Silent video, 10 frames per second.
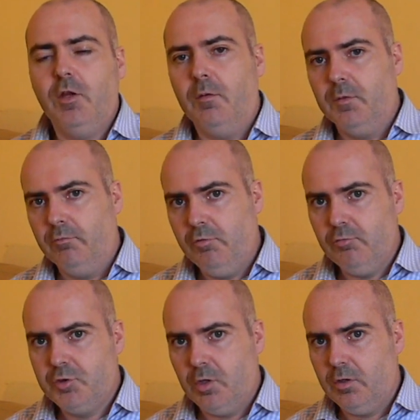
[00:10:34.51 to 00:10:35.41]
up the real
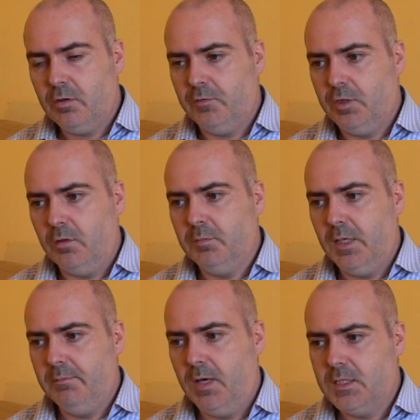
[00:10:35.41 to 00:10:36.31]
truth of the
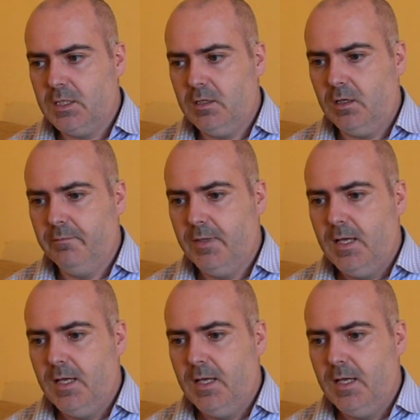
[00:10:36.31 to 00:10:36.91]
Dunblane massacre,